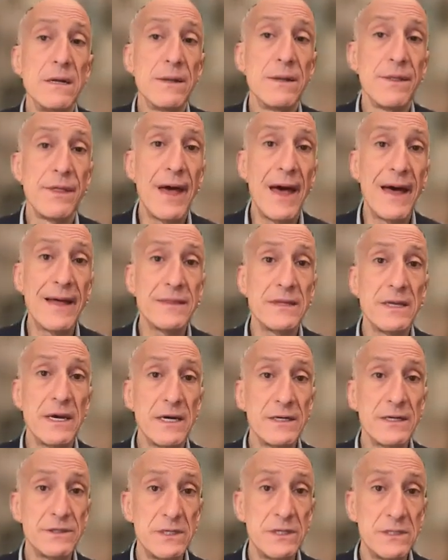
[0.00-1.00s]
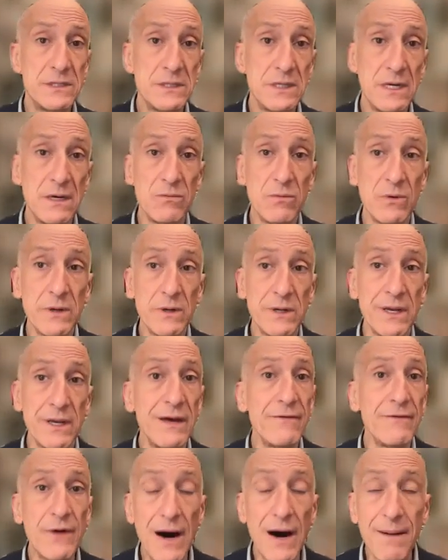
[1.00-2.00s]
that the SEC would
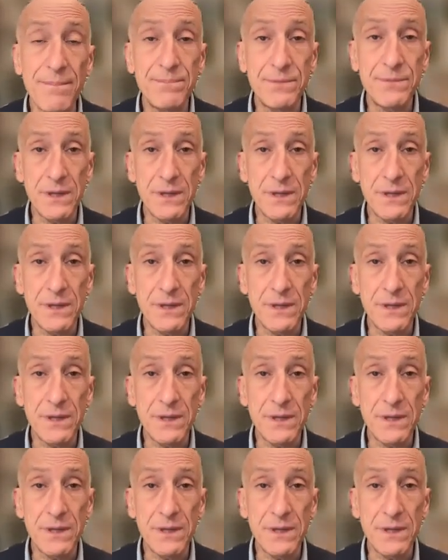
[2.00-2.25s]
give up